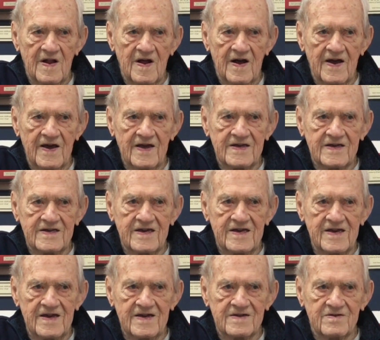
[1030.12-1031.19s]
I
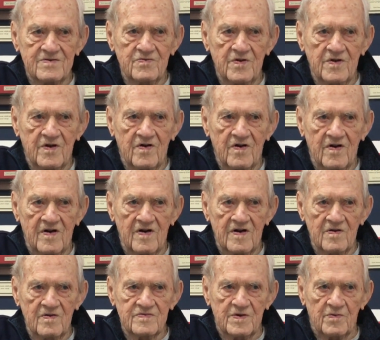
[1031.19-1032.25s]
can't
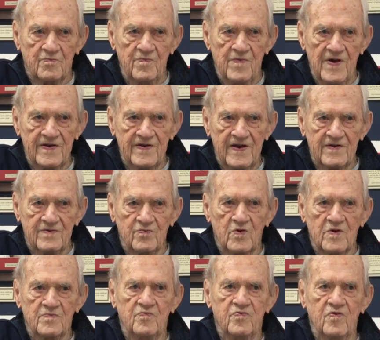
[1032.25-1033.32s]
recall at
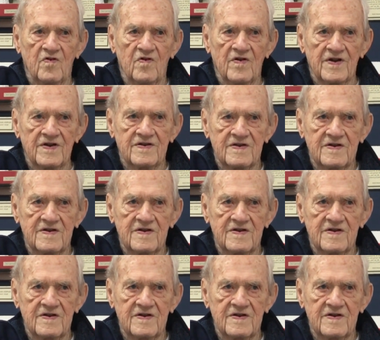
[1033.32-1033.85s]
what point.